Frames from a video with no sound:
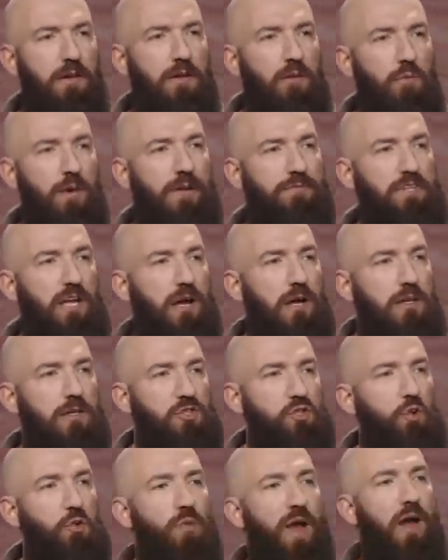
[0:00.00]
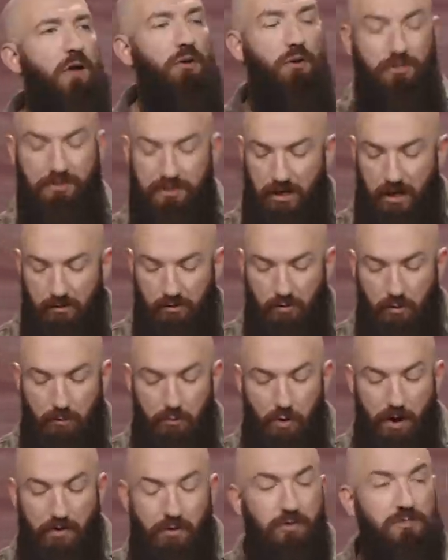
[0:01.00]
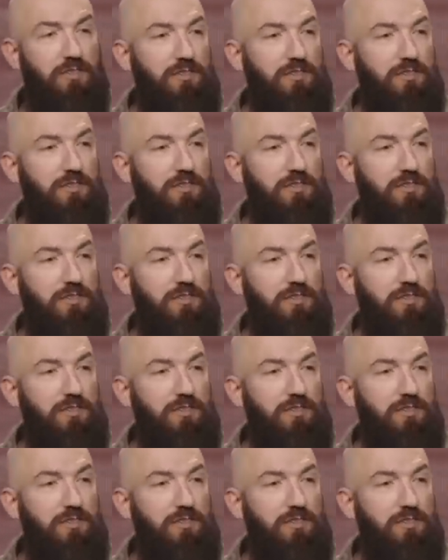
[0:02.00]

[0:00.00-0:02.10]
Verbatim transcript: We have to surround ourselves with brothers